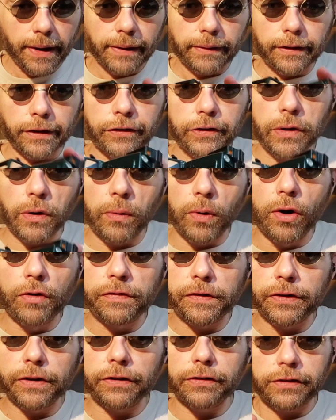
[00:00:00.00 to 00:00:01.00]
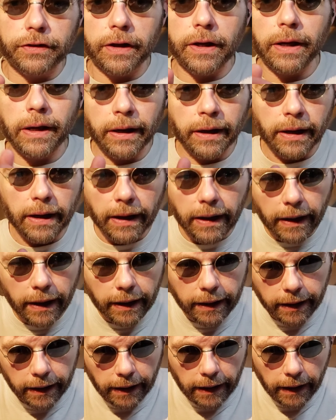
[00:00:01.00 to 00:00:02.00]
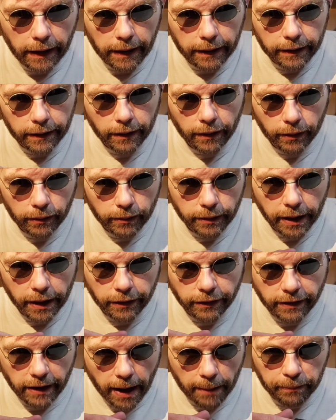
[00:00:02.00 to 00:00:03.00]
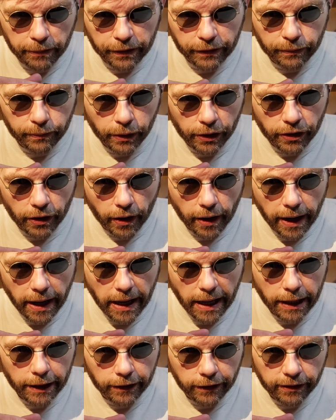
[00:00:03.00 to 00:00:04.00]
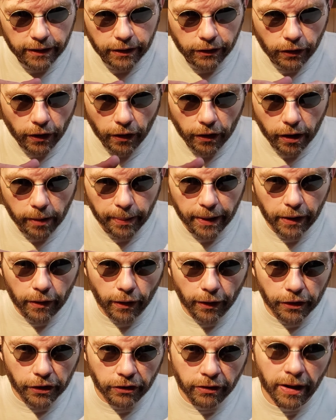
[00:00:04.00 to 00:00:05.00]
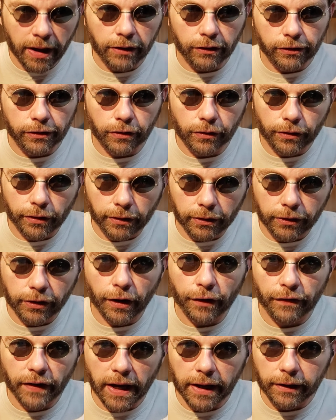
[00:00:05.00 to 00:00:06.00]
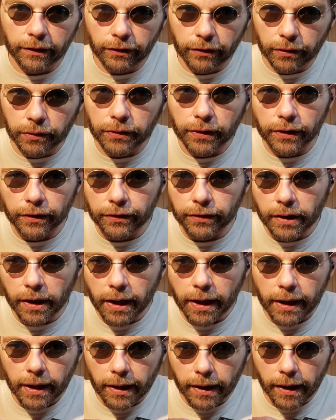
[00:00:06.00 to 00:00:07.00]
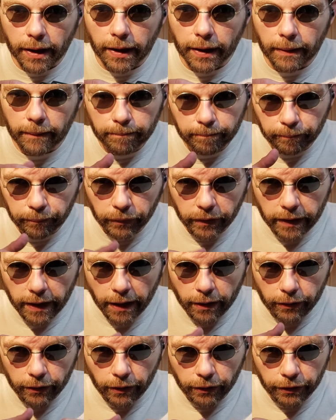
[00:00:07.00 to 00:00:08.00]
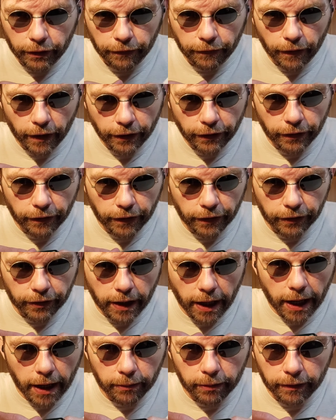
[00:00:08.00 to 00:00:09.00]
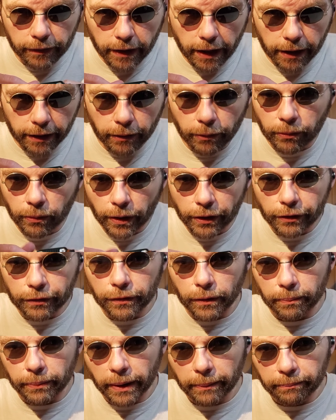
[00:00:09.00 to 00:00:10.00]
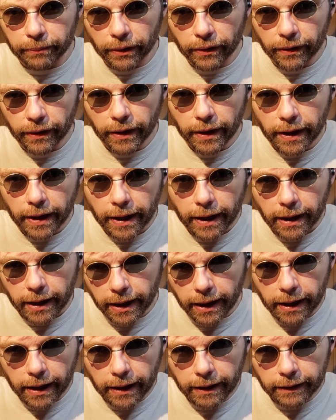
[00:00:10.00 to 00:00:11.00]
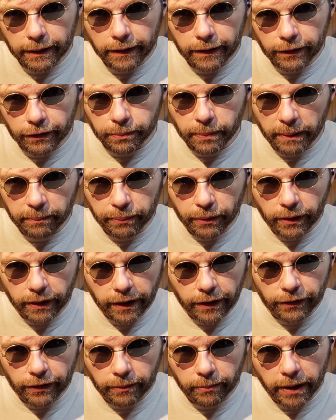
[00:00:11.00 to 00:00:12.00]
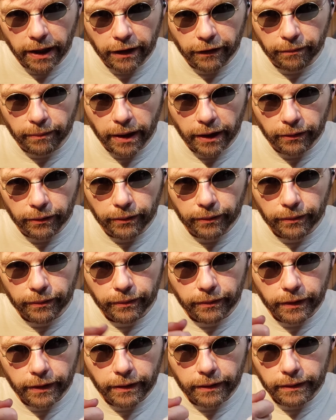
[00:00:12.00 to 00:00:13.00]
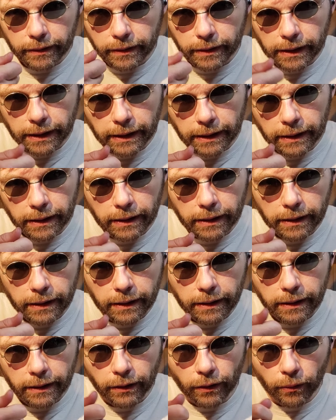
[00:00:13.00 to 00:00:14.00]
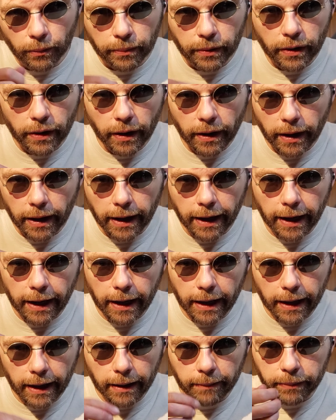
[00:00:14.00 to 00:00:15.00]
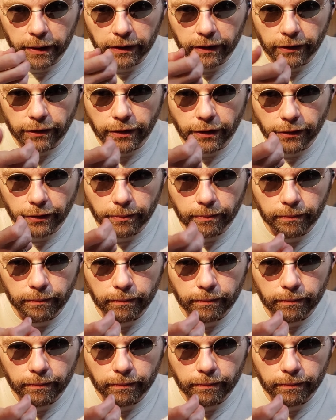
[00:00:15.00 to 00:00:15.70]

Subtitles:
let's go over this thing like in depth with our hands and talk about all the textures and stuff added to this. Now, on the front of this guy, we've got a wonderful bumper, and this bumper isn't made of metal. Nope. But this is.